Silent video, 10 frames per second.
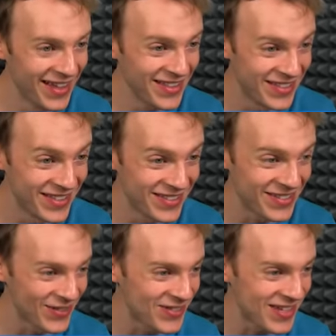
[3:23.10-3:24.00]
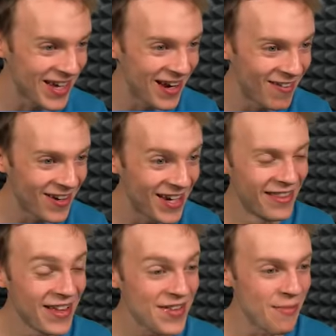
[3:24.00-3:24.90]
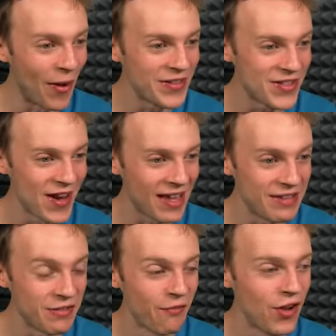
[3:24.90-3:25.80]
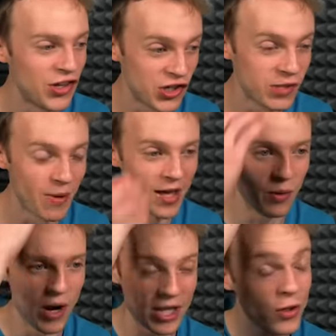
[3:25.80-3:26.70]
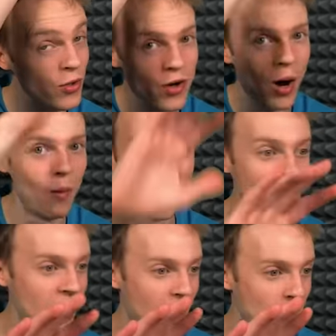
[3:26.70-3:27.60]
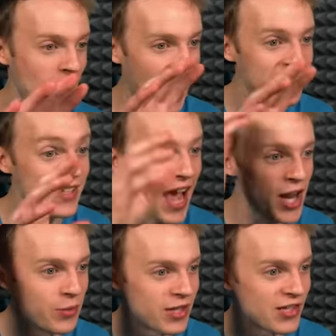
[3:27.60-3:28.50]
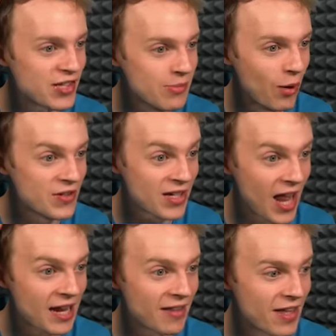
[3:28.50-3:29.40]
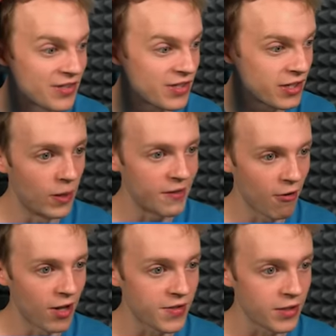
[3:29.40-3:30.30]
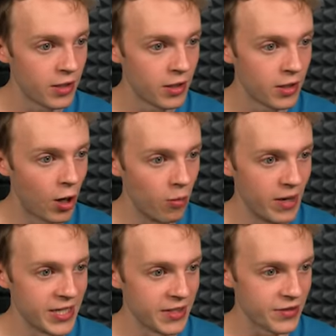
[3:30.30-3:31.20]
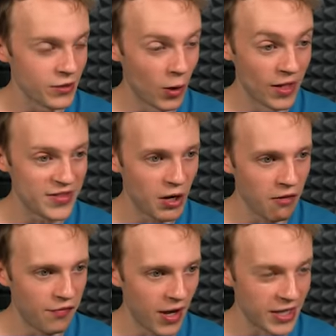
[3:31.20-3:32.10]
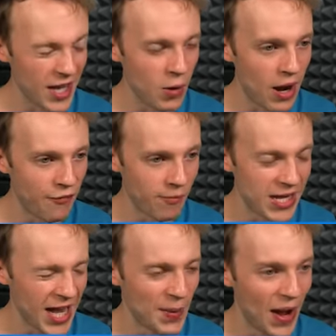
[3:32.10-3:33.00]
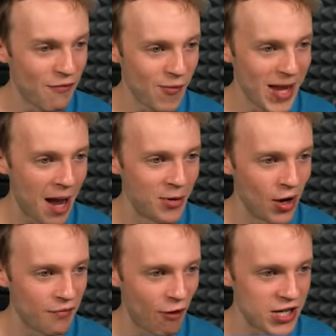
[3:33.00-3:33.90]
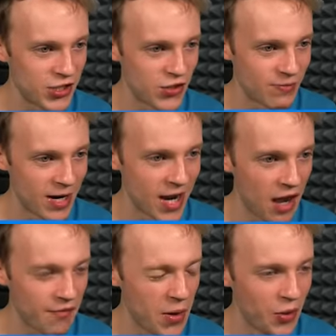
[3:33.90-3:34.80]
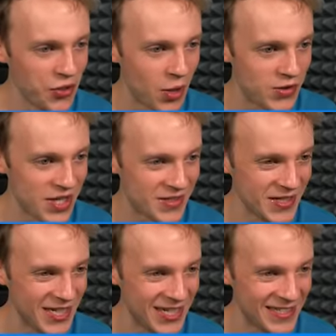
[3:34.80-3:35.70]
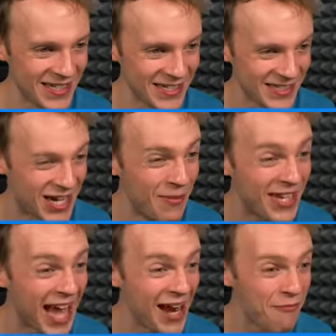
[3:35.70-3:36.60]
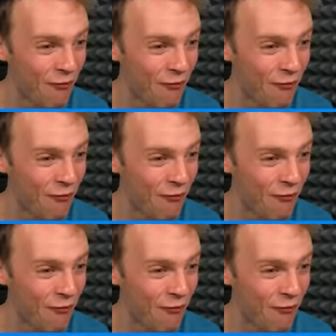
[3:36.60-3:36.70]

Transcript: This is so scary. This monster is vicious, by the way. You do not want to come head-to-head with a sea monster like this. Wait, there it is. Oh, my days. No, that's terrifying. Get away from me. Get away from me. I'm not afraid to use my knife. I will use it. Uh, come on, get it,